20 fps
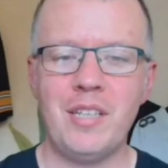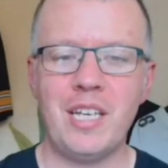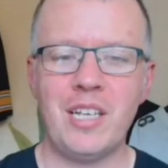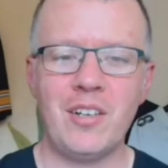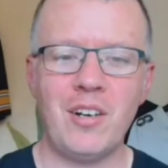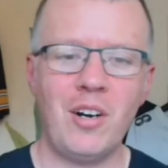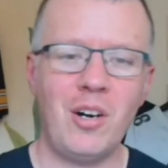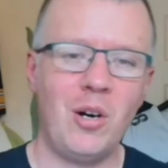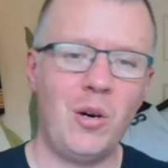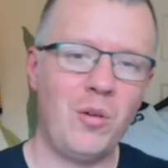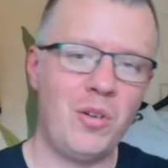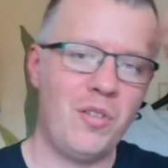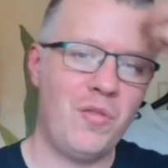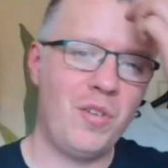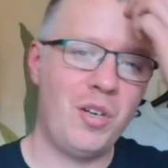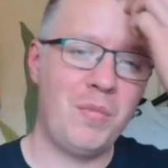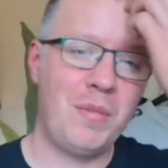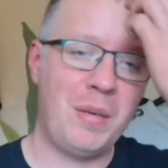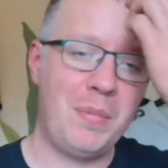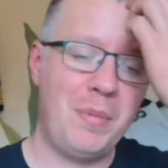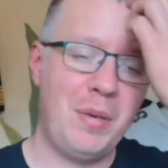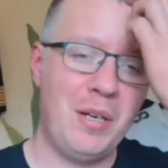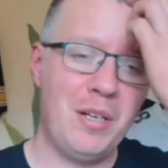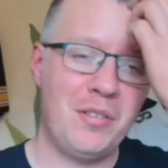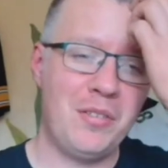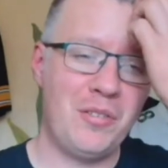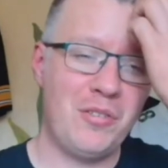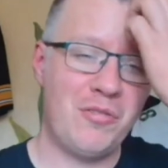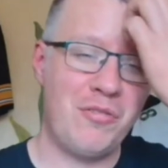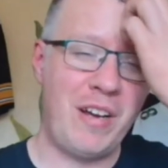They got hold of one of my
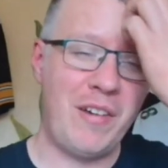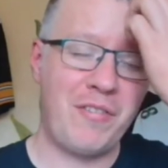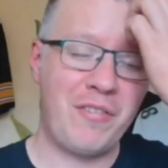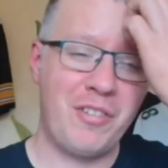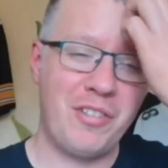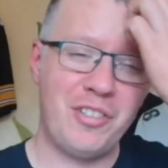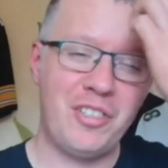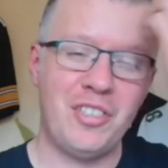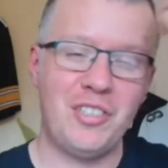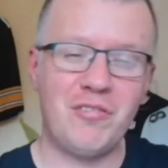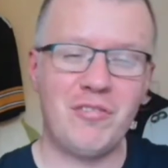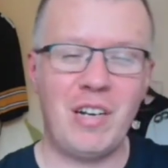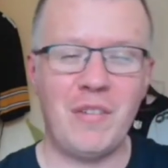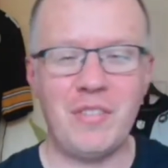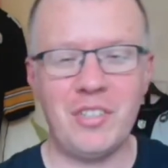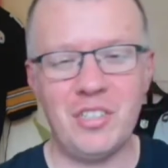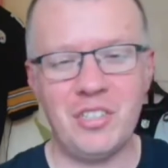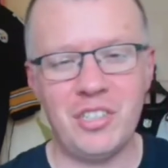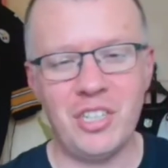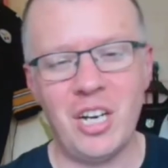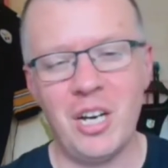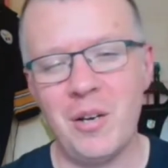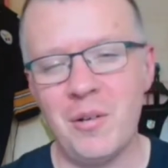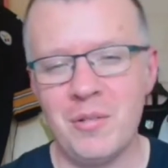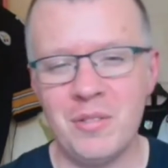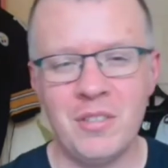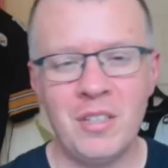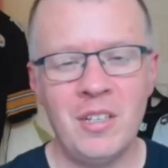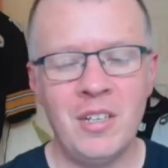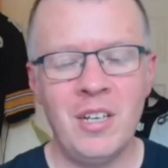personal draft crushes, Travis
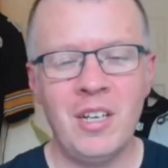Jones.